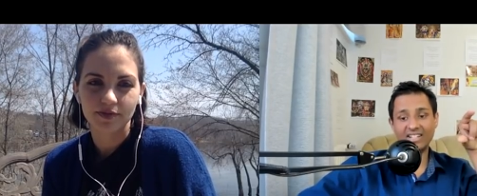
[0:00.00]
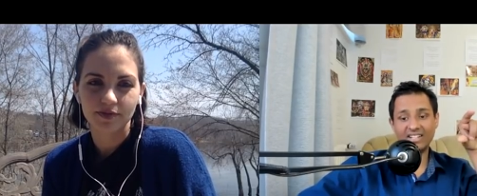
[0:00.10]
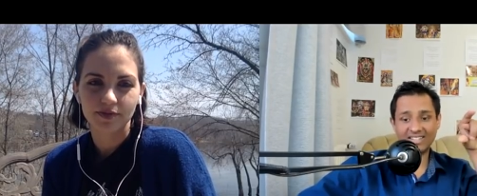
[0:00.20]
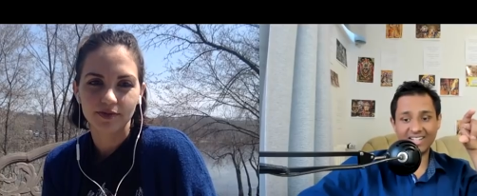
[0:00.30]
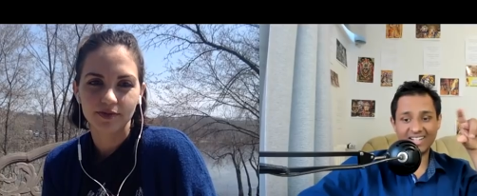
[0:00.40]

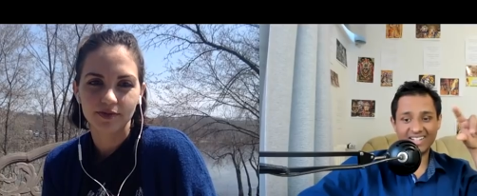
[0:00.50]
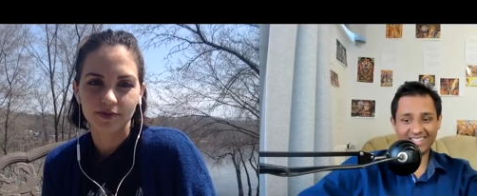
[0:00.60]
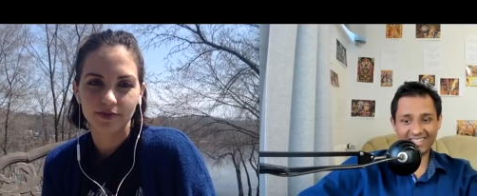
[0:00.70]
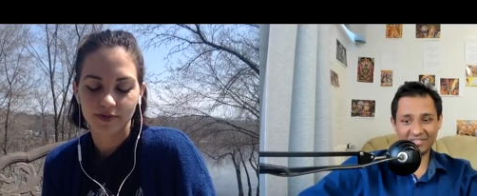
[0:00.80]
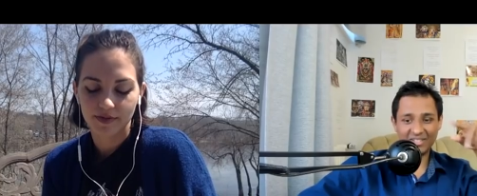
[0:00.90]
Speaker 1: it's like
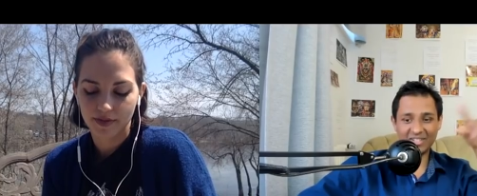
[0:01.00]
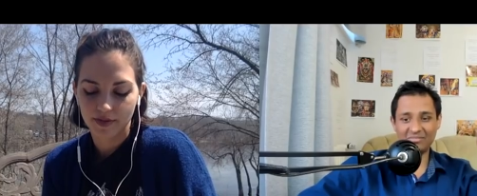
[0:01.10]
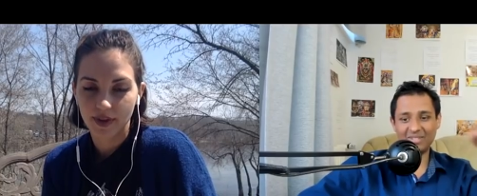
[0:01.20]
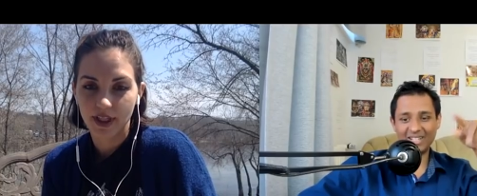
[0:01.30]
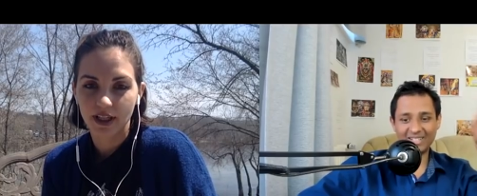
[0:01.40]
where
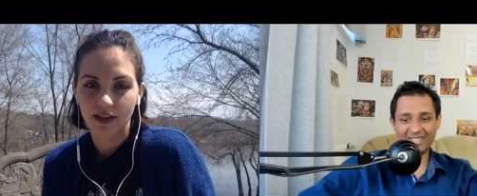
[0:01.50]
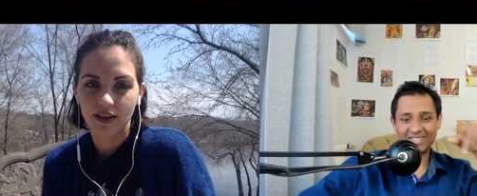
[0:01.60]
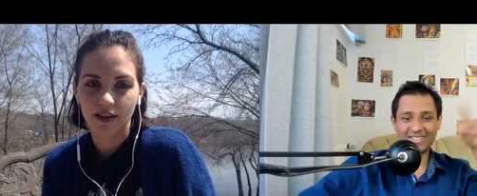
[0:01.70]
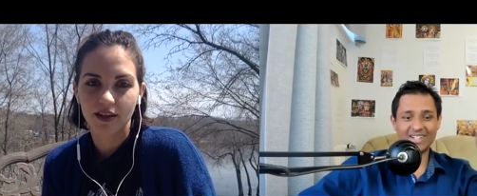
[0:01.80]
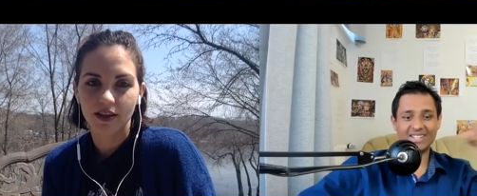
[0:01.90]
planets are
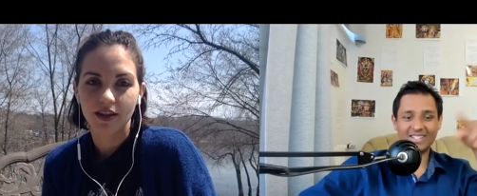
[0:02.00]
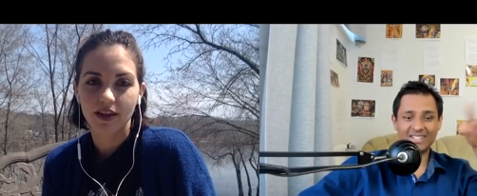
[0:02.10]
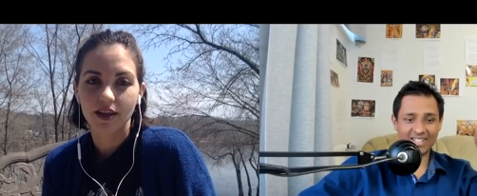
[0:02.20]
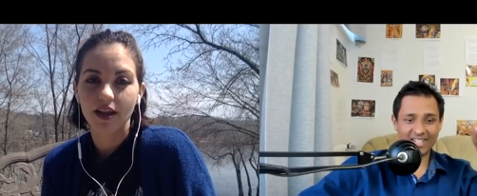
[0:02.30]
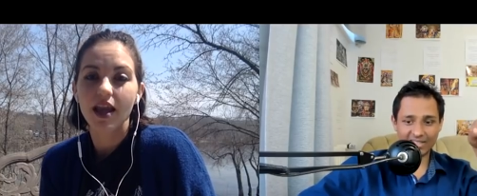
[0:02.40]

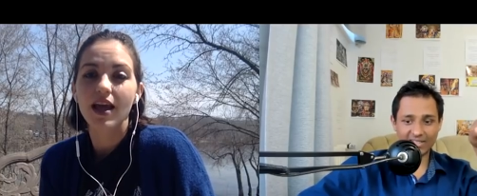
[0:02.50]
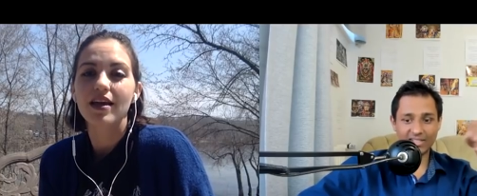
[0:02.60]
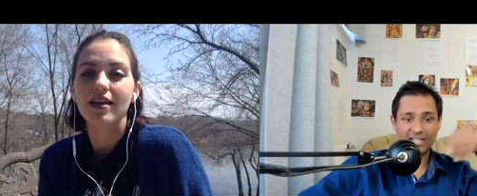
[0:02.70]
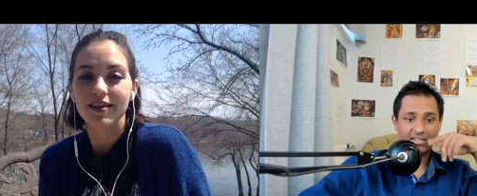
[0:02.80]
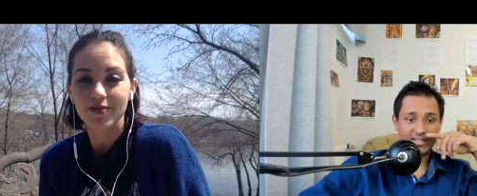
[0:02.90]
transiting as the
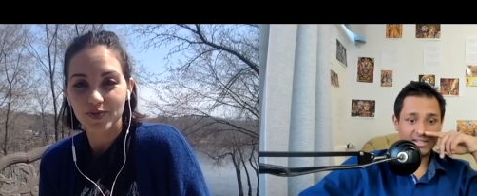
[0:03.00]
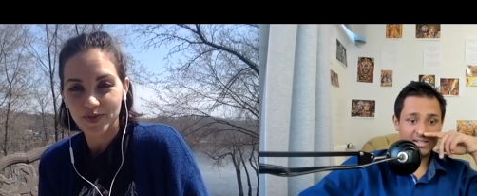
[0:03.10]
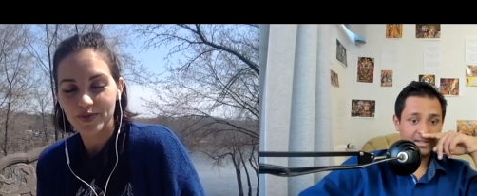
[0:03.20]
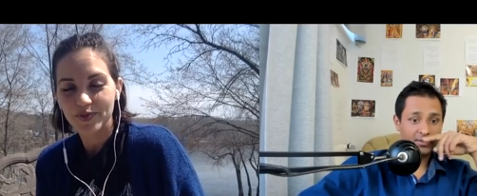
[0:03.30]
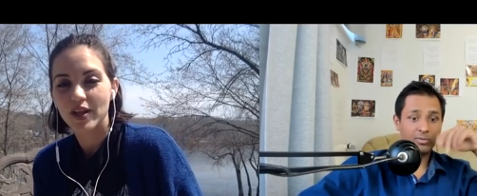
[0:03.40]

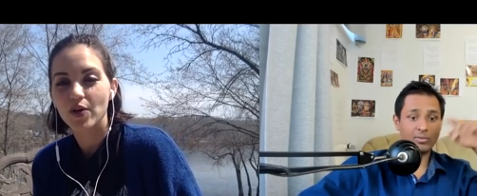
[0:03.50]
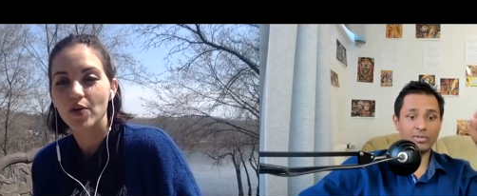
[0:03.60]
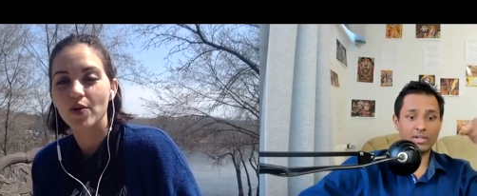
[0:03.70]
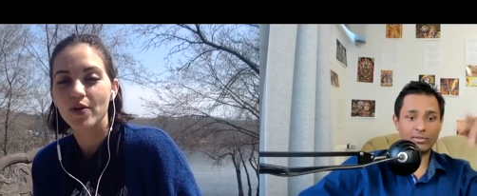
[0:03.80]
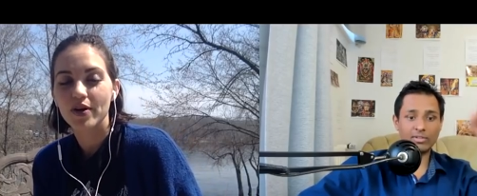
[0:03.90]
ascendant. So
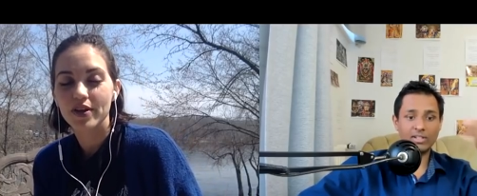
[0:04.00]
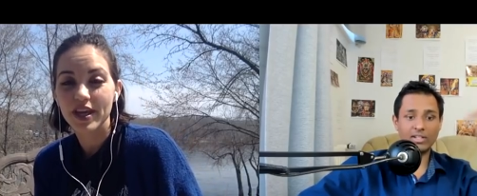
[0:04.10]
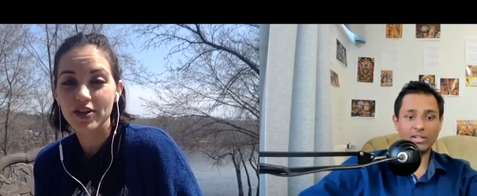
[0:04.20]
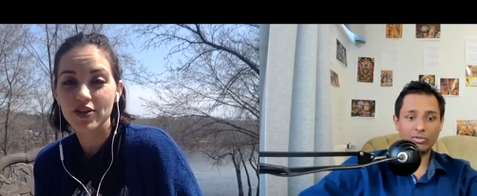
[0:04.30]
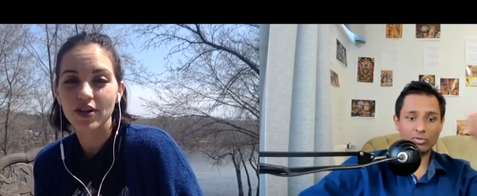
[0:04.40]
I was
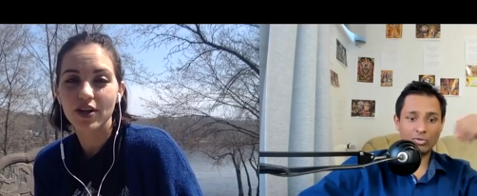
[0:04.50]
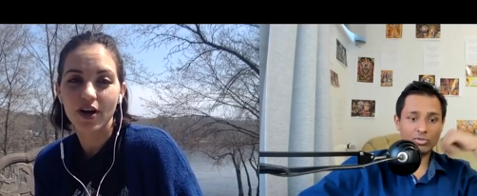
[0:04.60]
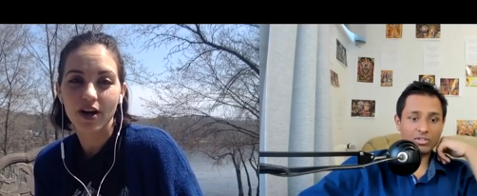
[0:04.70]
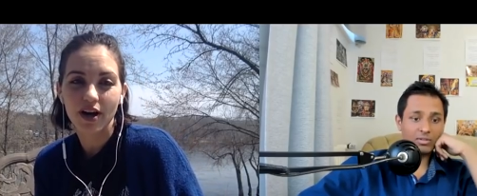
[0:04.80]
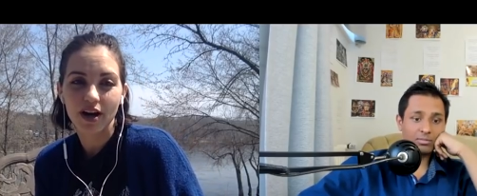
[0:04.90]
thinking they, on those
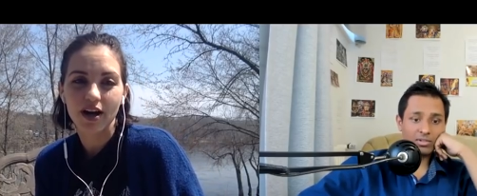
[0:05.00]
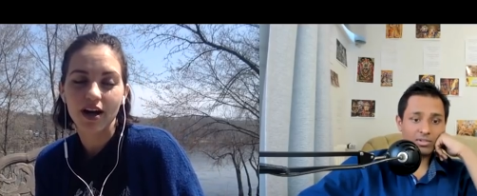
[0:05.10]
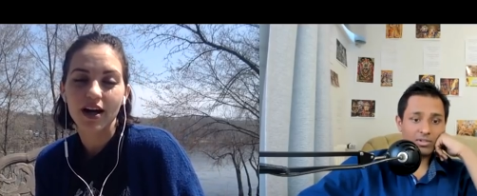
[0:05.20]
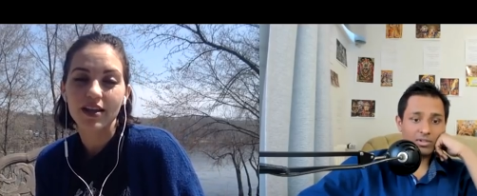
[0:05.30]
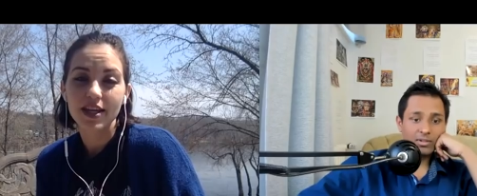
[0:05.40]
terms.
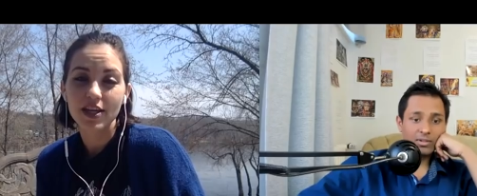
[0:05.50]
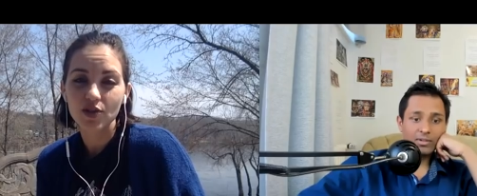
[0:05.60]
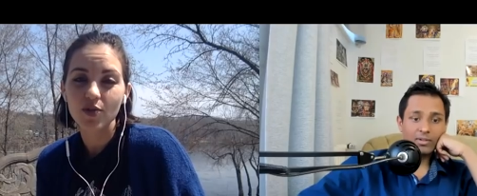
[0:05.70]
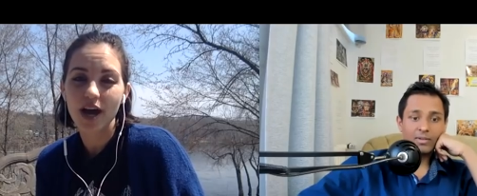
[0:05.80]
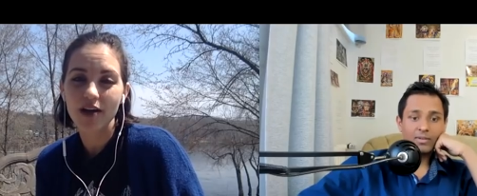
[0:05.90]
Speaker 2: They
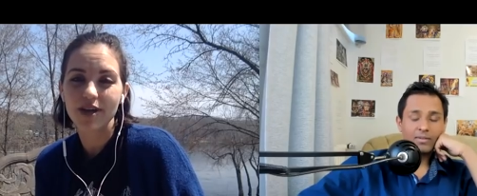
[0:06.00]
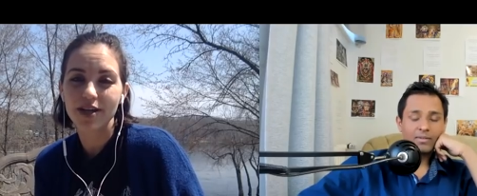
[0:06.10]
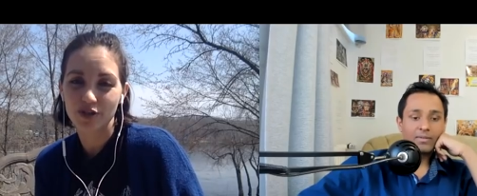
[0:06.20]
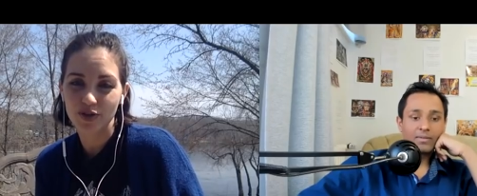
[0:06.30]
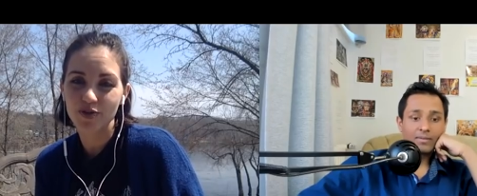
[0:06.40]
do have
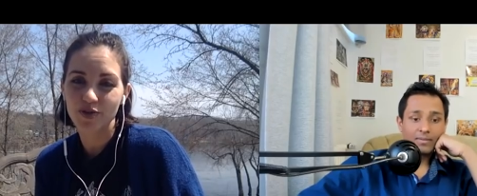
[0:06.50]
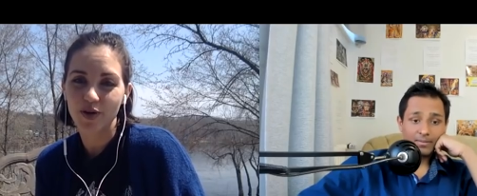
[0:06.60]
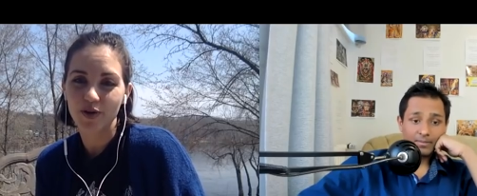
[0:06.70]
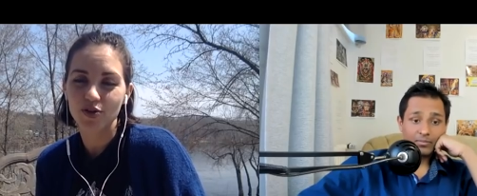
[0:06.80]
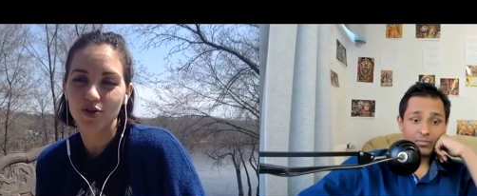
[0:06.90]
that too,
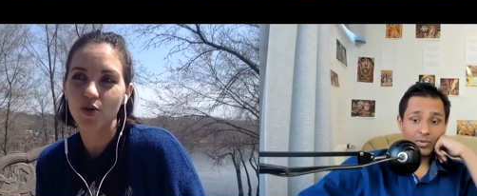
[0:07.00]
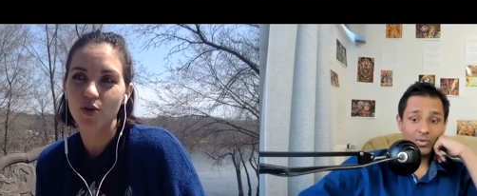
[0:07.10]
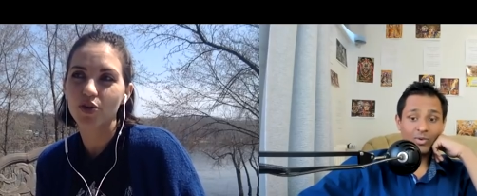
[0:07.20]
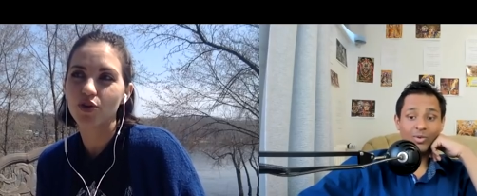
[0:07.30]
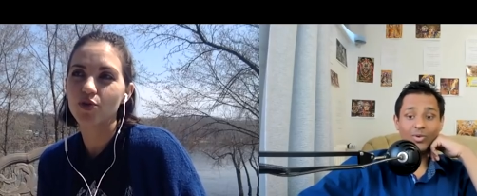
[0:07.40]
though. So
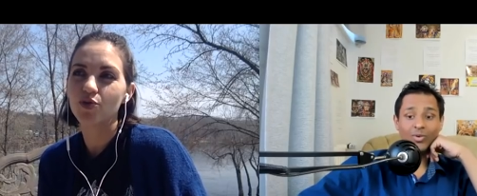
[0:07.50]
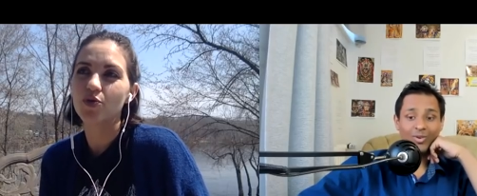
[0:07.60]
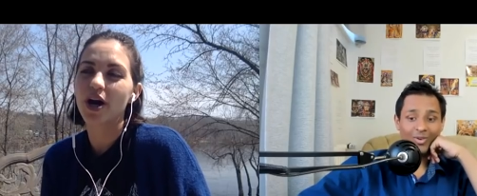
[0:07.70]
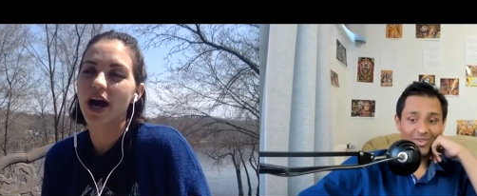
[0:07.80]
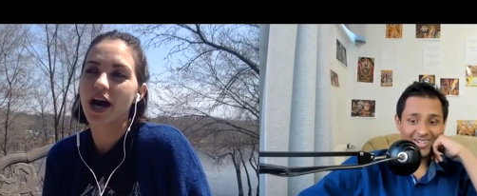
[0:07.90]

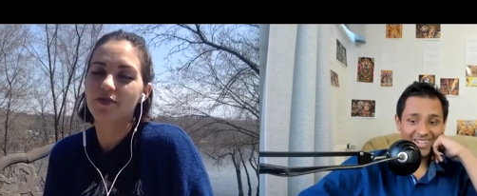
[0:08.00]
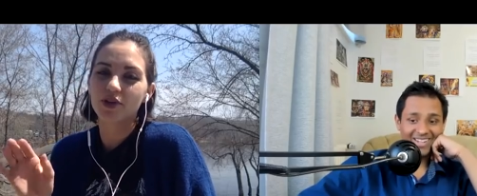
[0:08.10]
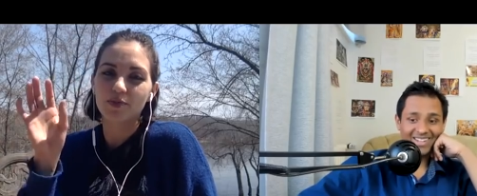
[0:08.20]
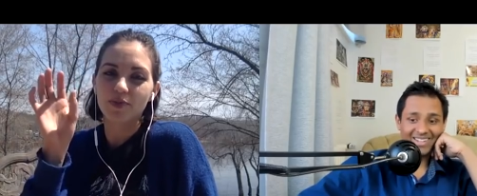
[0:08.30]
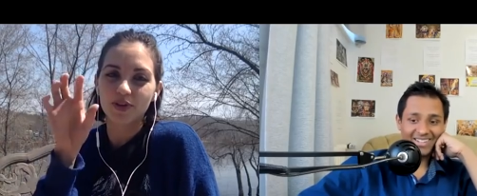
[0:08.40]
you have
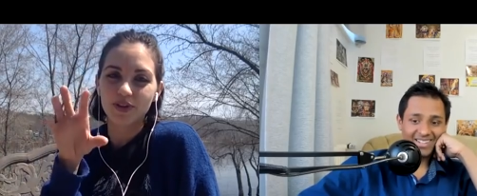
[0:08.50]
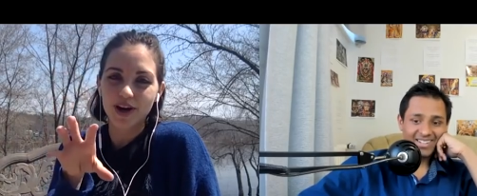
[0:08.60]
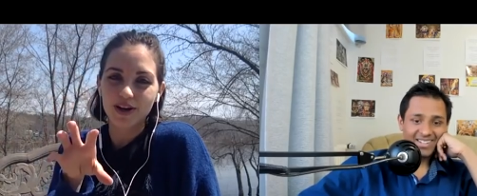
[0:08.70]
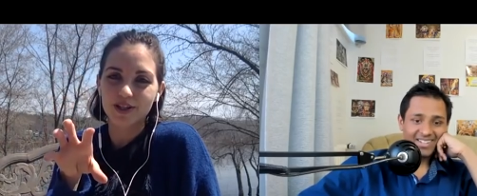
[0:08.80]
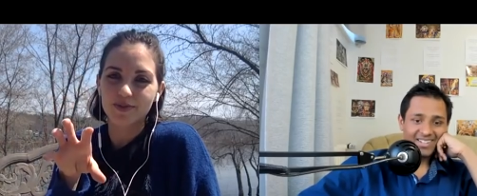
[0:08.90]
your birth
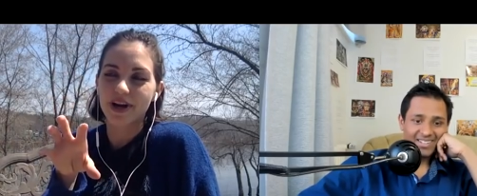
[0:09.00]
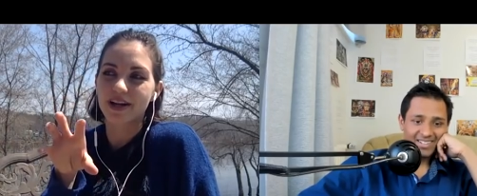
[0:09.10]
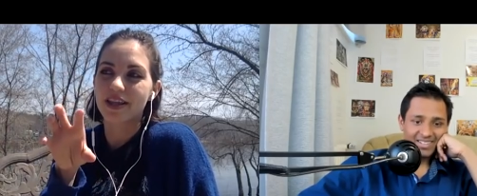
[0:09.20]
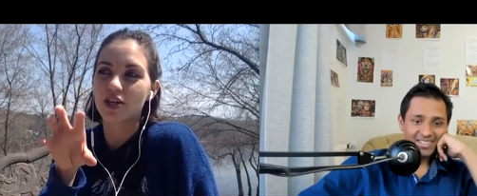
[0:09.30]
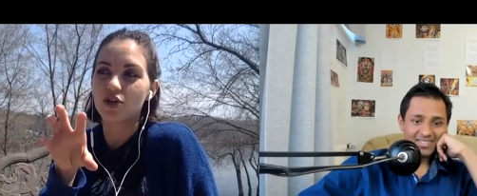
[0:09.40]
card spread
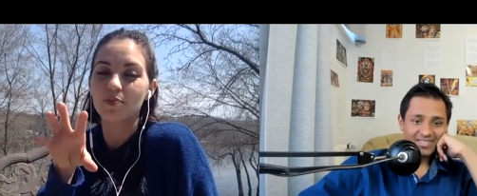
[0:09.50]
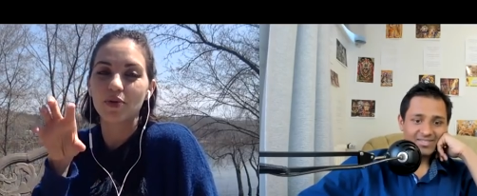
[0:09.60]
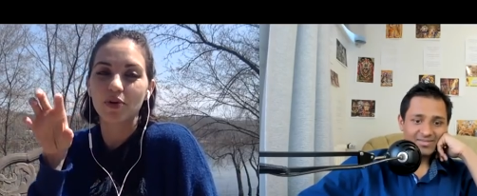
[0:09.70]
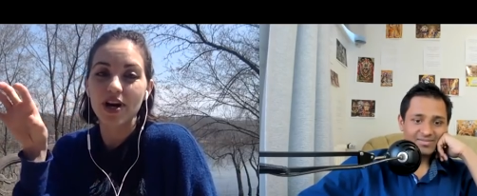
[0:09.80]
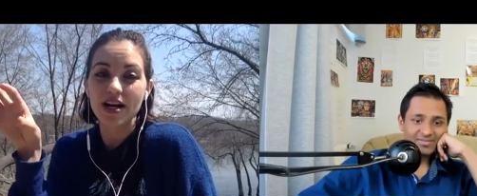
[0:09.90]
and then you can
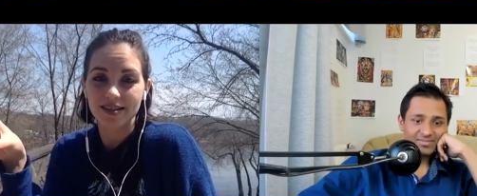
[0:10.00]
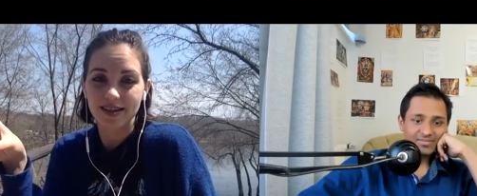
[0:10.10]
progress